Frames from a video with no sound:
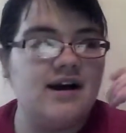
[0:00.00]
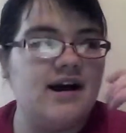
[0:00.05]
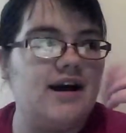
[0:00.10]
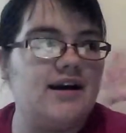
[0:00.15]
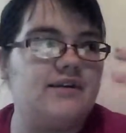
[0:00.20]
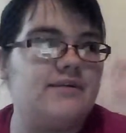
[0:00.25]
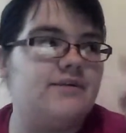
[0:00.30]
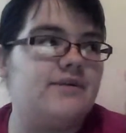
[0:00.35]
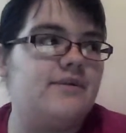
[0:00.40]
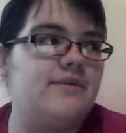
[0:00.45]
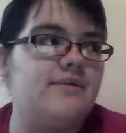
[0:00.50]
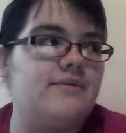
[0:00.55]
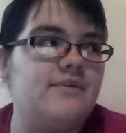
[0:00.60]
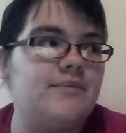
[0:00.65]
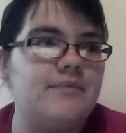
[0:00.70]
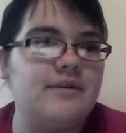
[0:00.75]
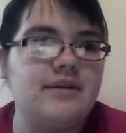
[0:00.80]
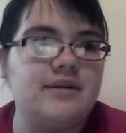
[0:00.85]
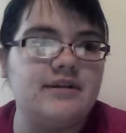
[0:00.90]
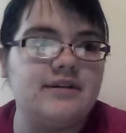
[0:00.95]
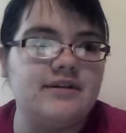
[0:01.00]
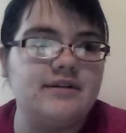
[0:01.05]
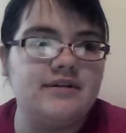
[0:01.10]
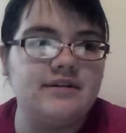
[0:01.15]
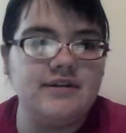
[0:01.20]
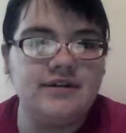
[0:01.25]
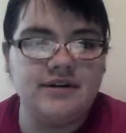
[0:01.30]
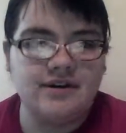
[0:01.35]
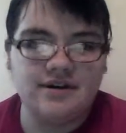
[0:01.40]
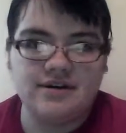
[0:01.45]
I don't know if I'm gonna,
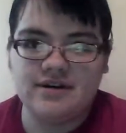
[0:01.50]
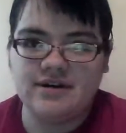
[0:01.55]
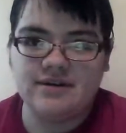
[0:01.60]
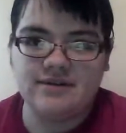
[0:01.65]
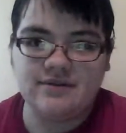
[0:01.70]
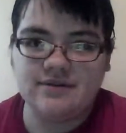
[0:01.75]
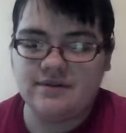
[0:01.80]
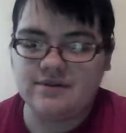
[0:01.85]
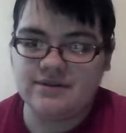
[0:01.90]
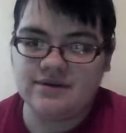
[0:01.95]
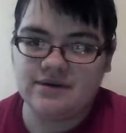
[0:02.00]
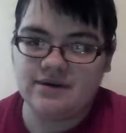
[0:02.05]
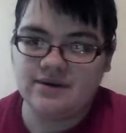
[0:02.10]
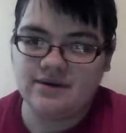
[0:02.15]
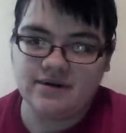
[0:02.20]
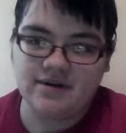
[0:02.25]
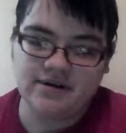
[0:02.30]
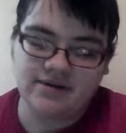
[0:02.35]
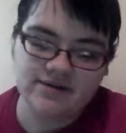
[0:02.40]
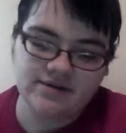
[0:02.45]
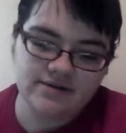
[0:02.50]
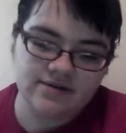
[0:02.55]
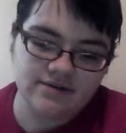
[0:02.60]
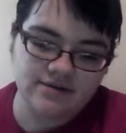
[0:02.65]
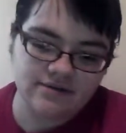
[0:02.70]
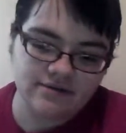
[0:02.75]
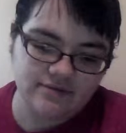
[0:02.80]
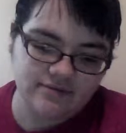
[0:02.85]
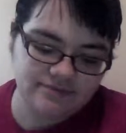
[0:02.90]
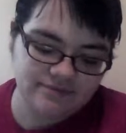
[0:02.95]
you know, I don't know what's going on.
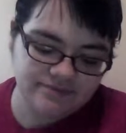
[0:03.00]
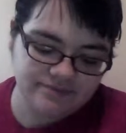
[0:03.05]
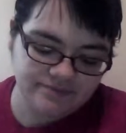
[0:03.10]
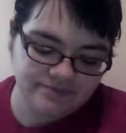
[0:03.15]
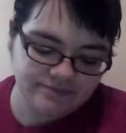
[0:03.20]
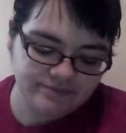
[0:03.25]
So,